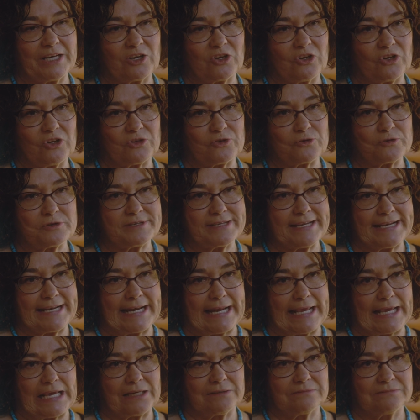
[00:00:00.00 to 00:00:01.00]
called her
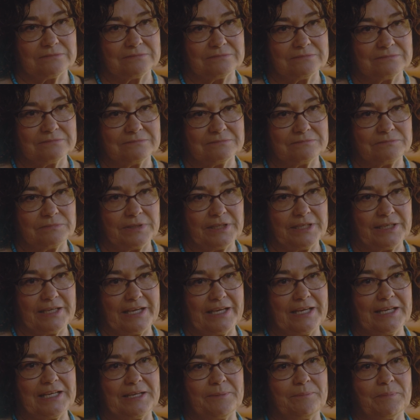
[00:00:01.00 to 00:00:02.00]
Sadie, and
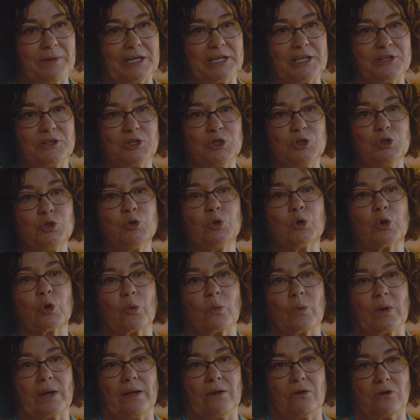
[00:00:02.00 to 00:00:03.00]
anybody that knew her
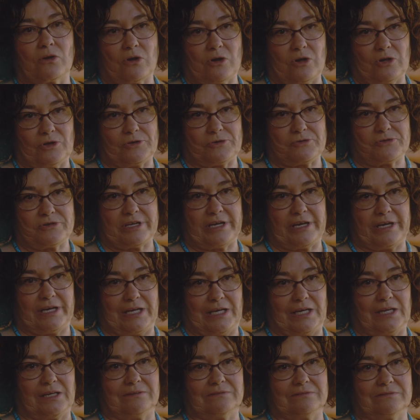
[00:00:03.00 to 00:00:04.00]
well called her
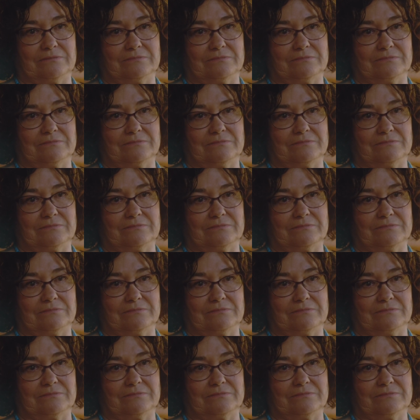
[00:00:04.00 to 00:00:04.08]
Sadie.